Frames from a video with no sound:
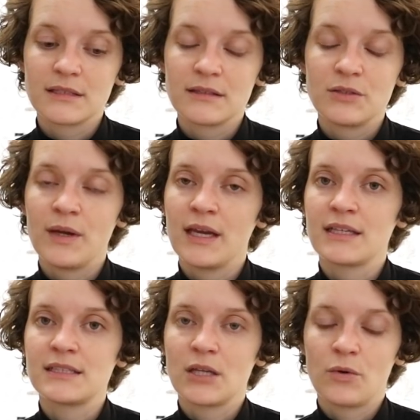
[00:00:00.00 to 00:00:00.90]
doing
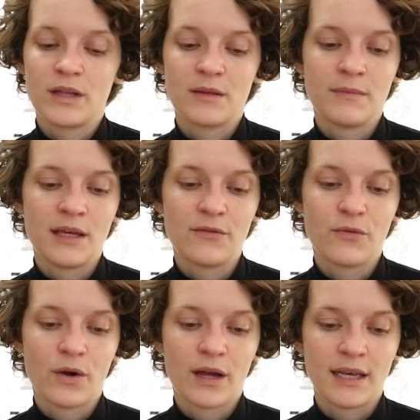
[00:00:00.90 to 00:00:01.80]
a Sew With Me
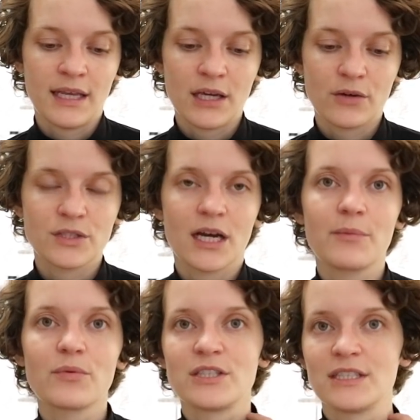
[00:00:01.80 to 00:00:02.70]
for a Nico
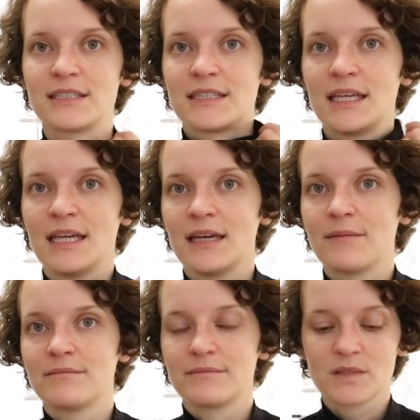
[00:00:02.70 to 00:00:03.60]
top, which is the
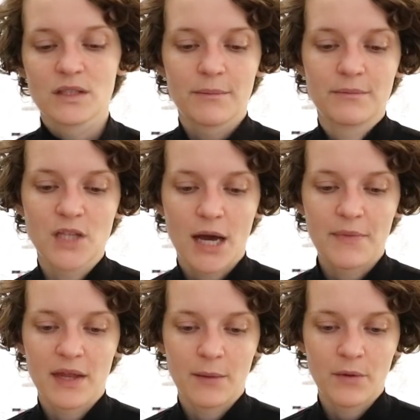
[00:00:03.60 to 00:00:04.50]

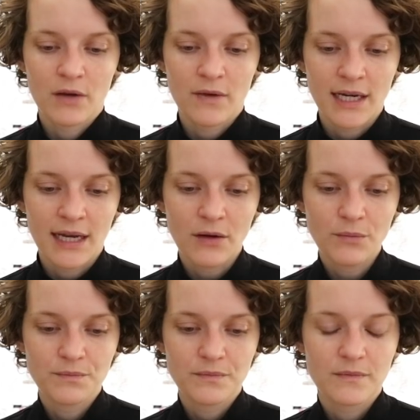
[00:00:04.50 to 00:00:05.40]
top that I'm wearing right now.
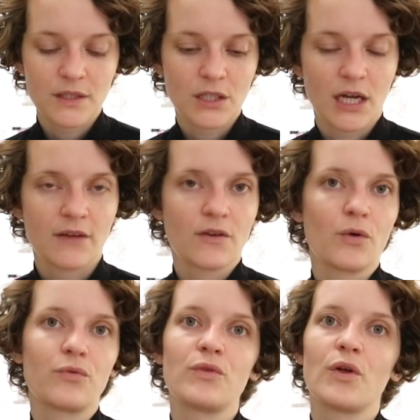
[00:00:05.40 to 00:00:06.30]
Kind of
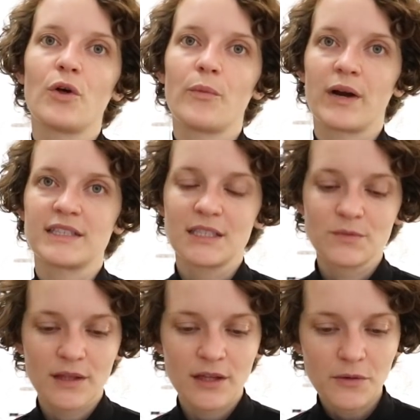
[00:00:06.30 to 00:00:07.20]
go through the whole process
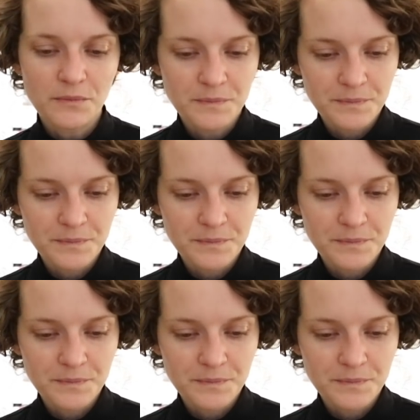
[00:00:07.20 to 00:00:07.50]
with you.